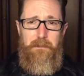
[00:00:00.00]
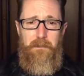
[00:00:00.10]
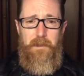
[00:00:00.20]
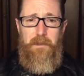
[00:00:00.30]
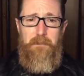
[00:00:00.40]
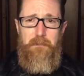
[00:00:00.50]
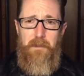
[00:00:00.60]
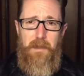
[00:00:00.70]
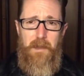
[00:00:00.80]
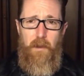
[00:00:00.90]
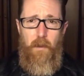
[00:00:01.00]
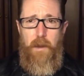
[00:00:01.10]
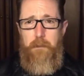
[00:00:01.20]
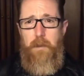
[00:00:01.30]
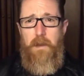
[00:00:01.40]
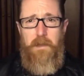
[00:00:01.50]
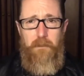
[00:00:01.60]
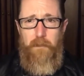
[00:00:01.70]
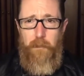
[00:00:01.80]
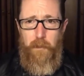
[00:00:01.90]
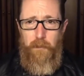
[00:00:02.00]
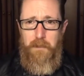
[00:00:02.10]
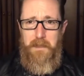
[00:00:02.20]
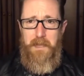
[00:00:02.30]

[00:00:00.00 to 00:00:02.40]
yeah. All up, I'd give this movie